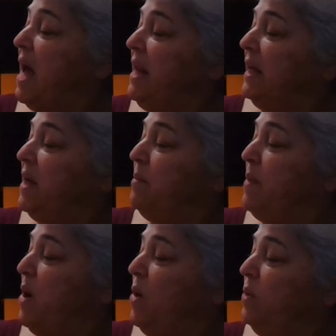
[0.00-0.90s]
Hanukkah,
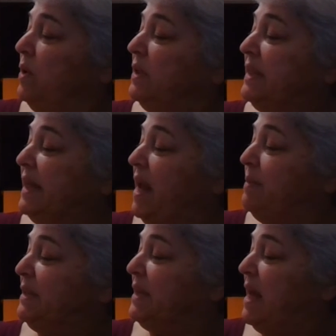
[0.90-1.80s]
Mo,
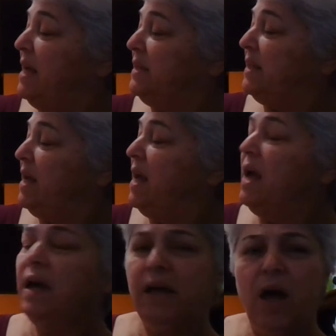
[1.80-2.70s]
Sam says.
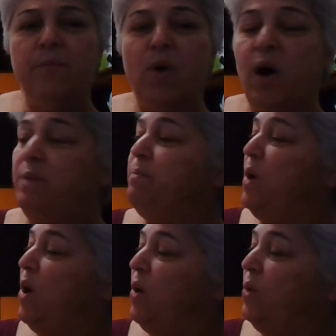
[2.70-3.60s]
Come on,
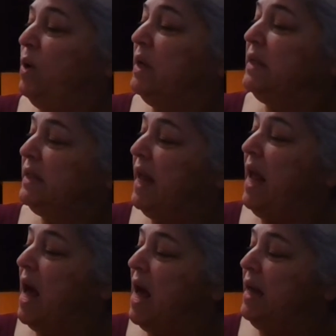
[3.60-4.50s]
Mo, say
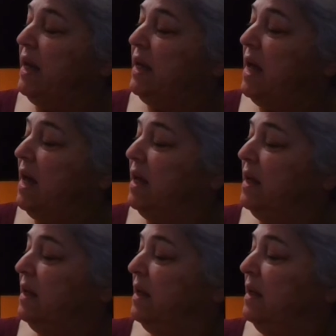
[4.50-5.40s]
Hanukkah.
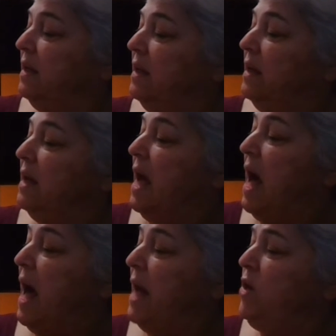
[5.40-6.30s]

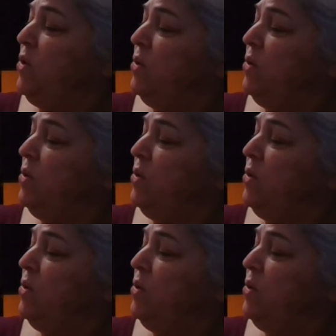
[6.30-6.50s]
Anu,